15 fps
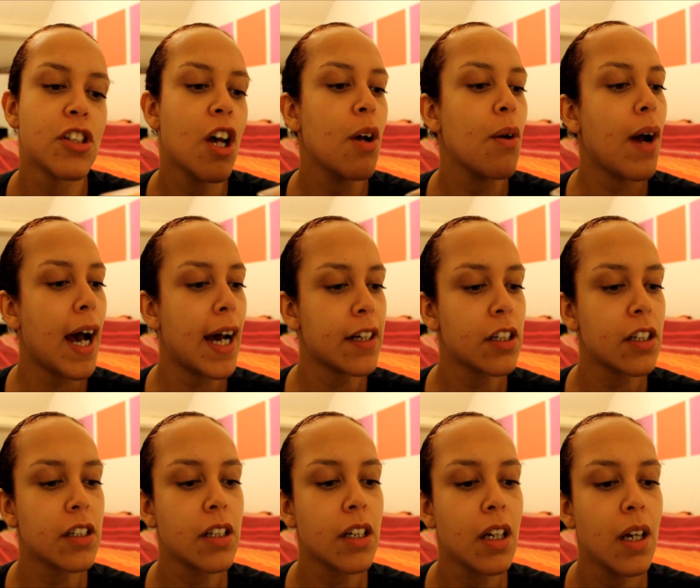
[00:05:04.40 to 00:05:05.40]
no
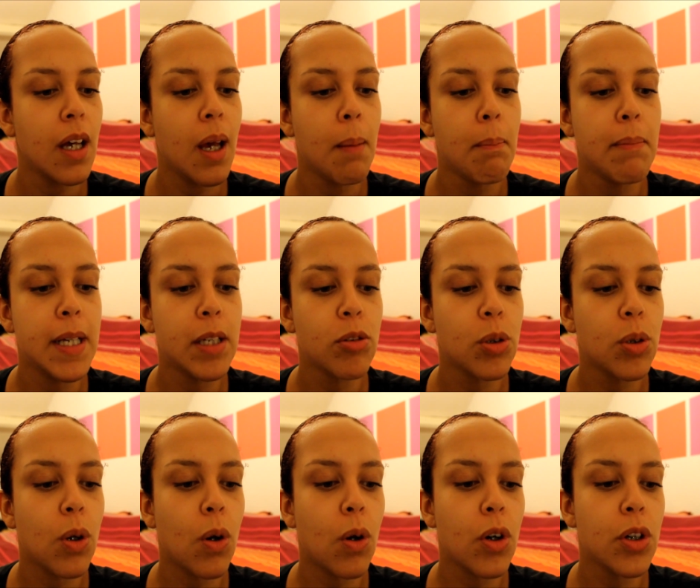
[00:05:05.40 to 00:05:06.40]
added
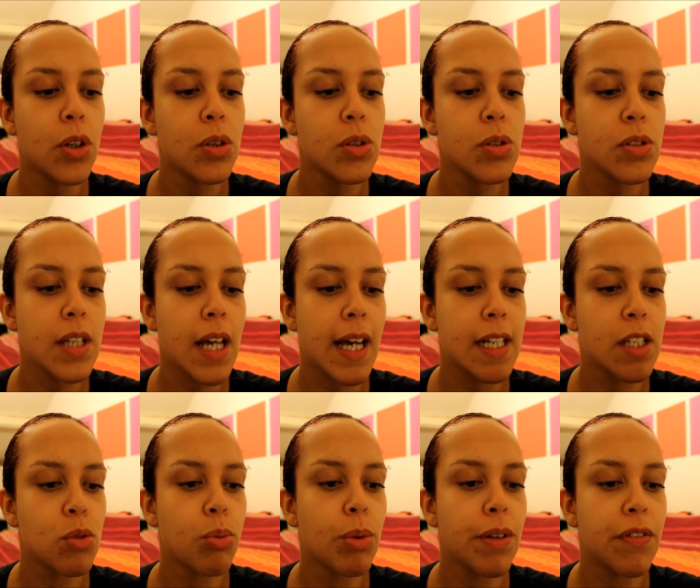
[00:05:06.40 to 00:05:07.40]
mineral oils and
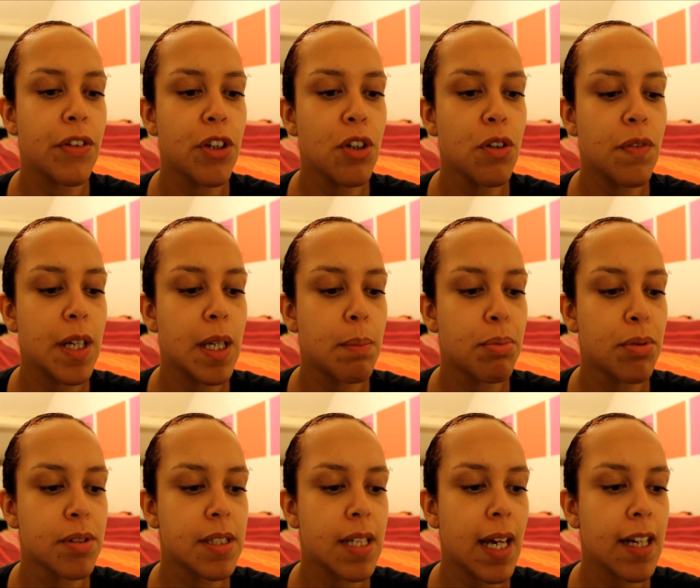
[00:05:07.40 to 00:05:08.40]
it's with U V
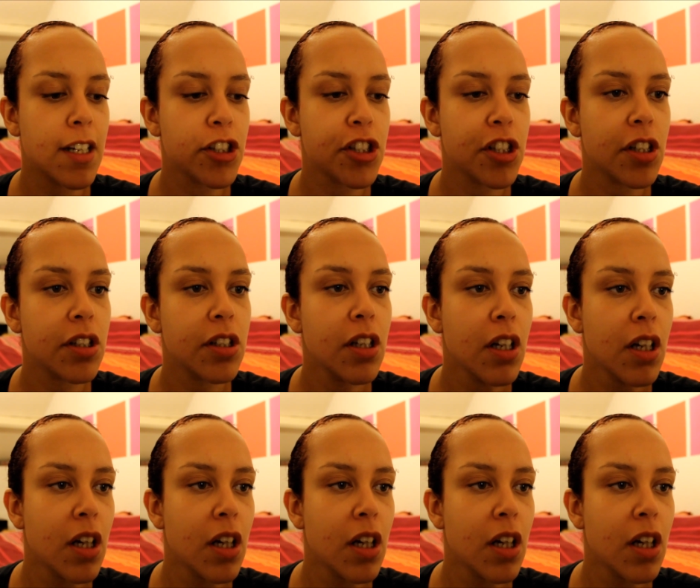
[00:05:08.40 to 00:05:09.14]
protection,